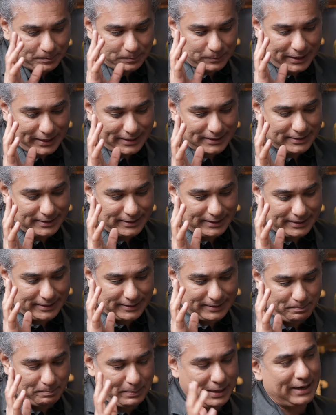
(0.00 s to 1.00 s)
There's
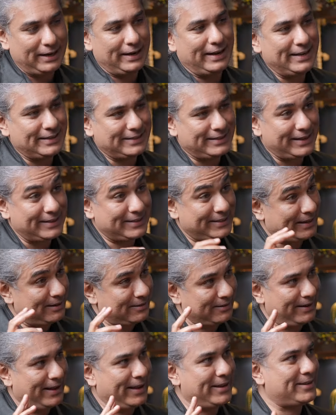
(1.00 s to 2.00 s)
the Middle East. There's
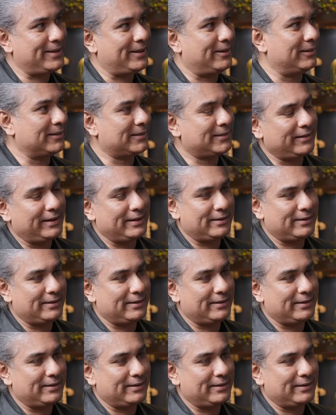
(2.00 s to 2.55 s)
Central Asia also.